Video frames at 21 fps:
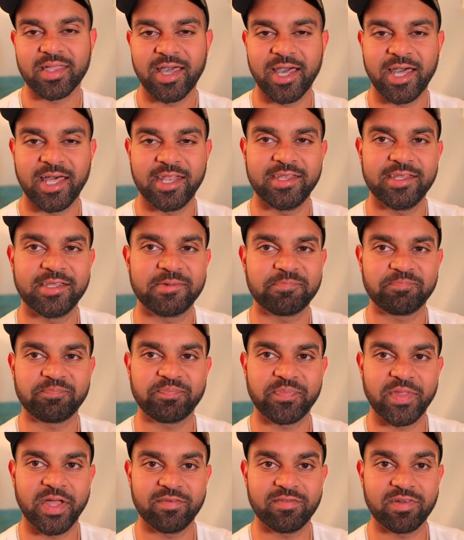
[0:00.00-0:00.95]
and
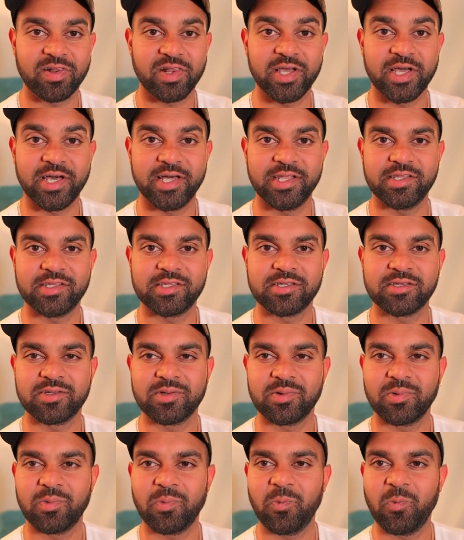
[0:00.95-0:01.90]
have learned
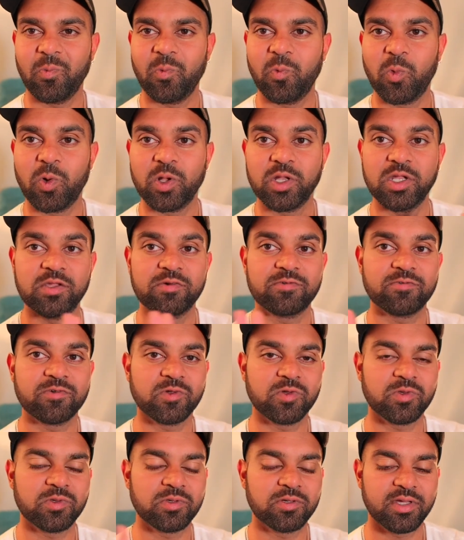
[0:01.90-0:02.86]

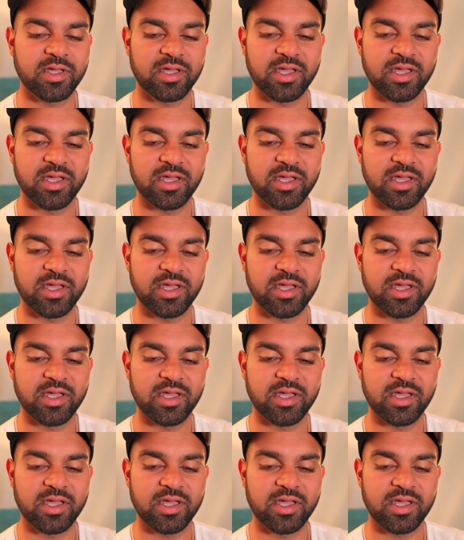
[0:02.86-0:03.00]
wonderful,